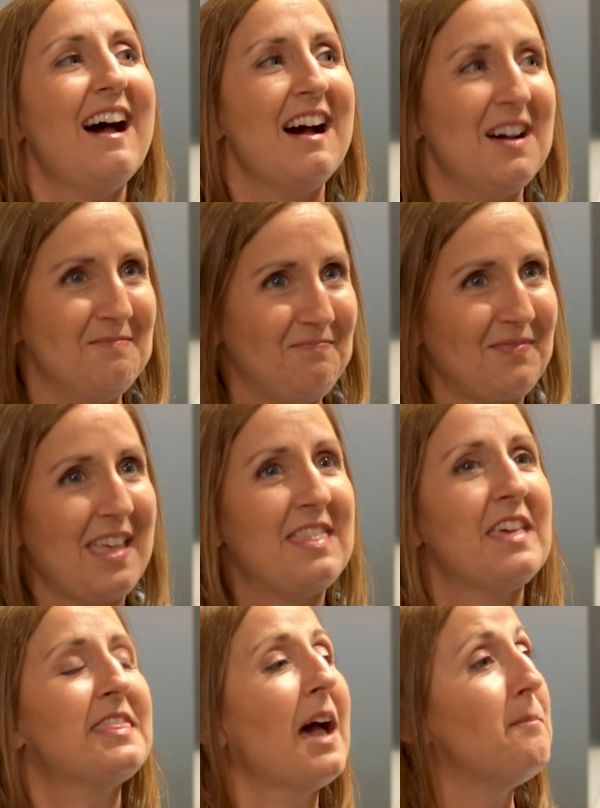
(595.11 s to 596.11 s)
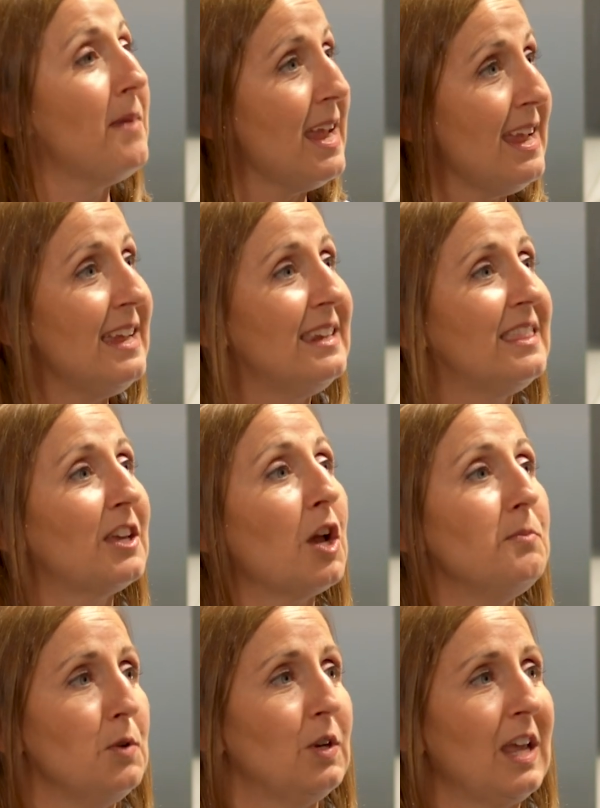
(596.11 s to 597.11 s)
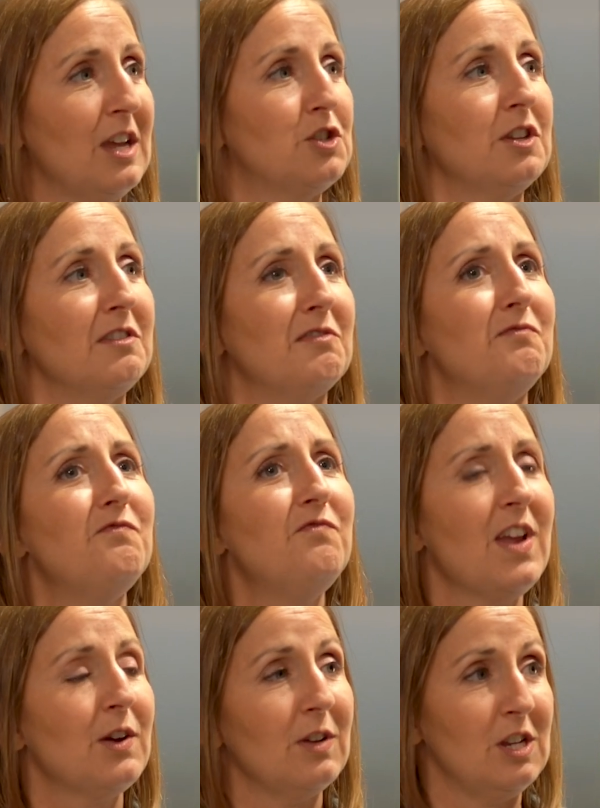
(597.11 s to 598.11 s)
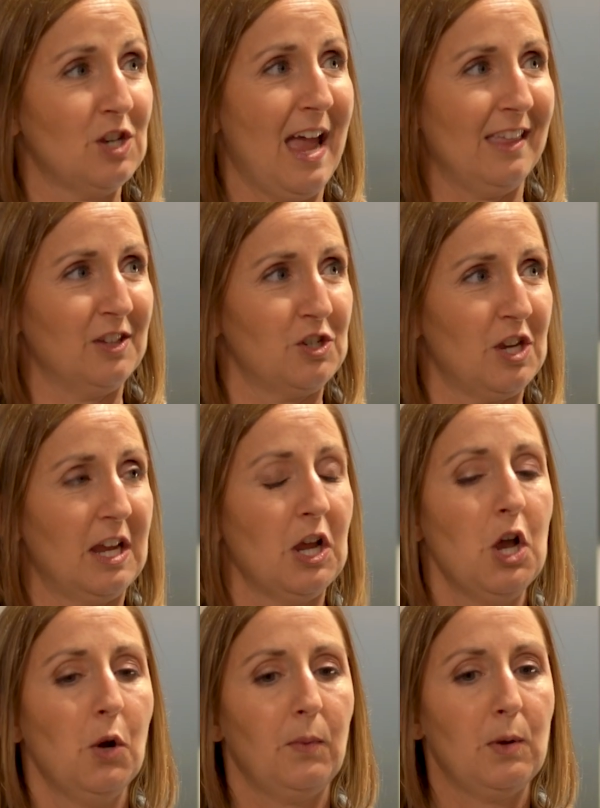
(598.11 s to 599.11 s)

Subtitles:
that made the communications very challenging.